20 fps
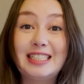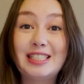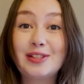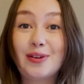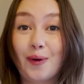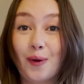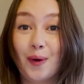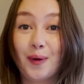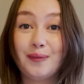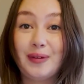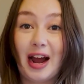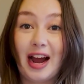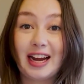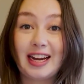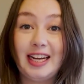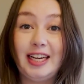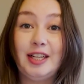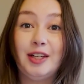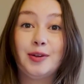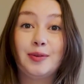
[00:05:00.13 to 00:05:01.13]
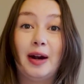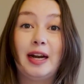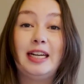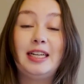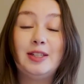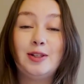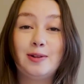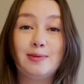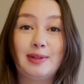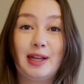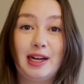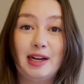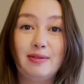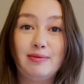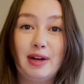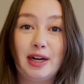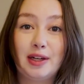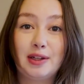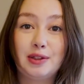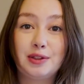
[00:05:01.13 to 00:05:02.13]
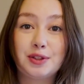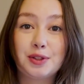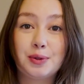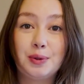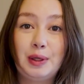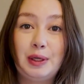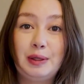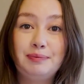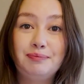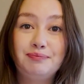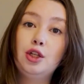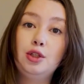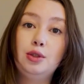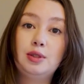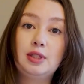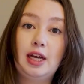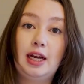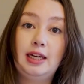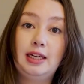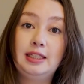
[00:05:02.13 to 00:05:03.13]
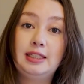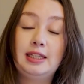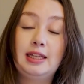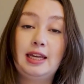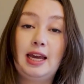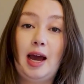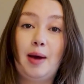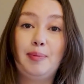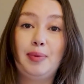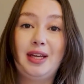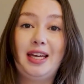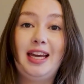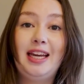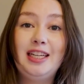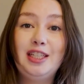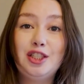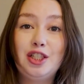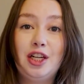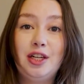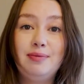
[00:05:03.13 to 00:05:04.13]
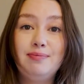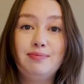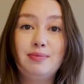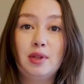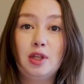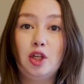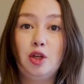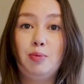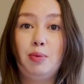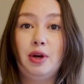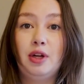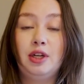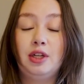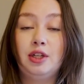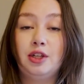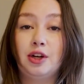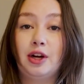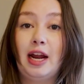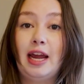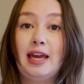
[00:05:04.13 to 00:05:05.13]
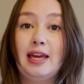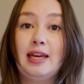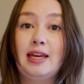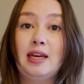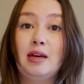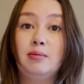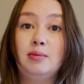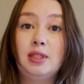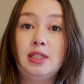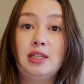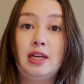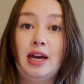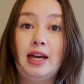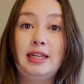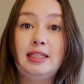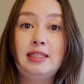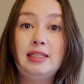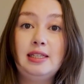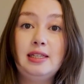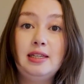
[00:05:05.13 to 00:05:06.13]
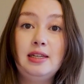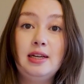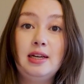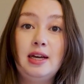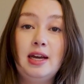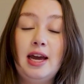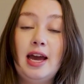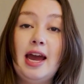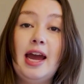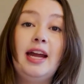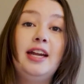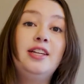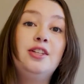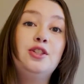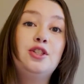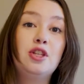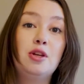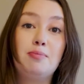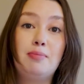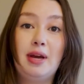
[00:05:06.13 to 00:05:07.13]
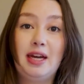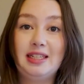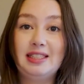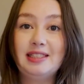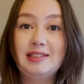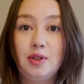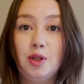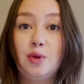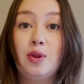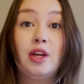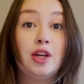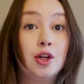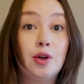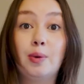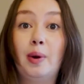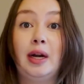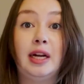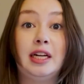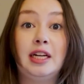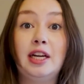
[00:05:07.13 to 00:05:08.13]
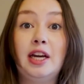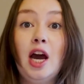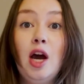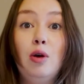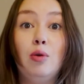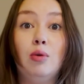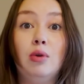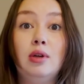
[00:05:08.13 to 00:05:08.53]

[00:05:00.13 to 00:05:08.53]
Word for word: score back and you're ready to apply to medical school. You sign into the application, you put in your AAMC ID, and you submit. You think you're ready to go.